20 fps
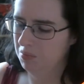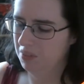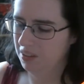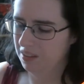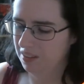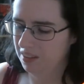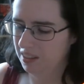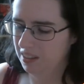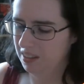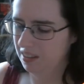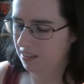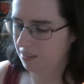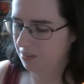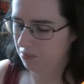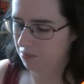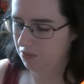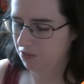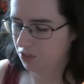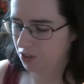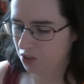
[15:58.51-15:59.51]
I think,
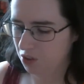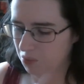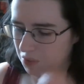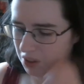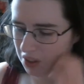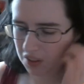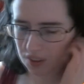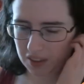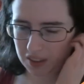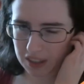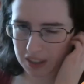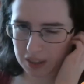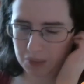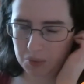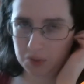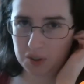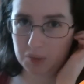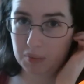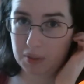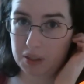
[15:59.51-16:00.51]
for some reason, I think it was
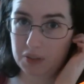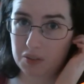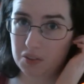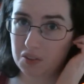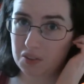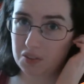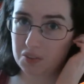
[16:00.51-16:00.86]
the mouse,